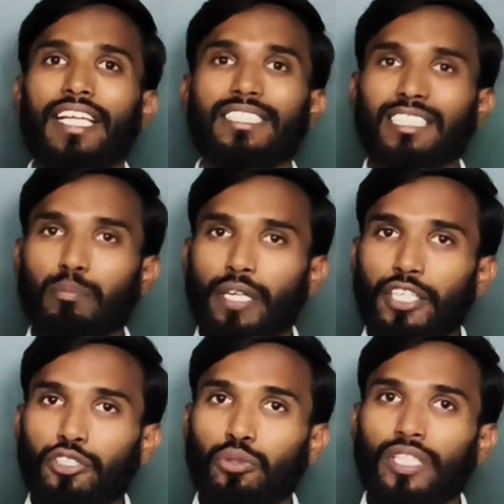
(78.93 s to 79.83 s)
separate
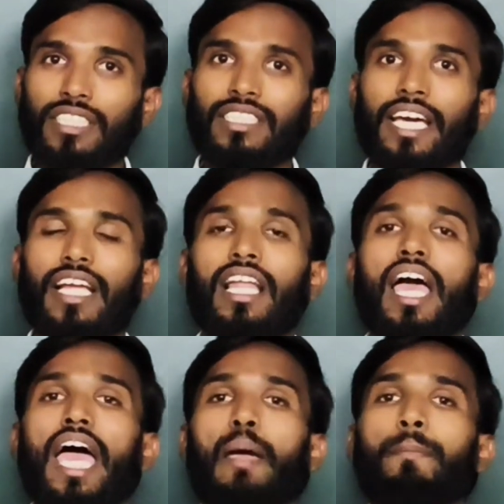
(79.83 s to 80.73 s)
unique style
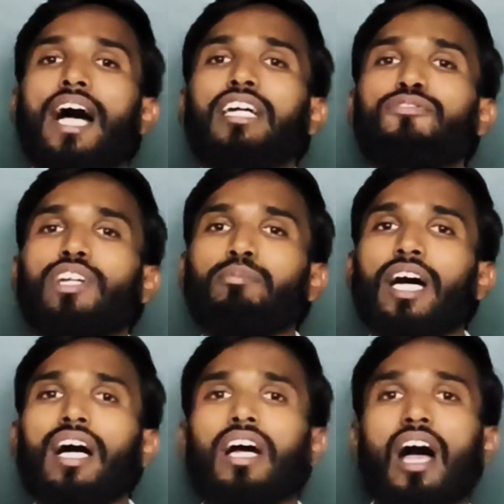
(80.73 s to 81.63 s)
apart from
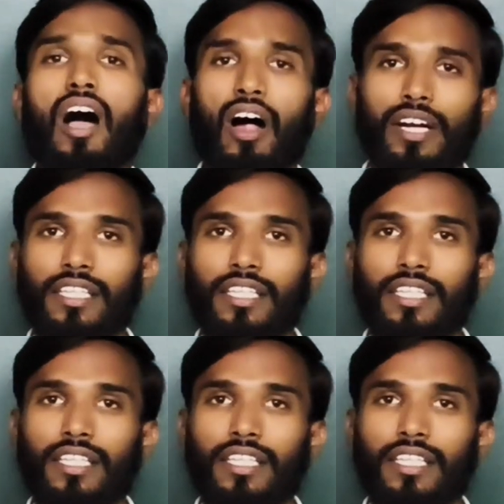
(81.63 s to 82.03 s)
the order.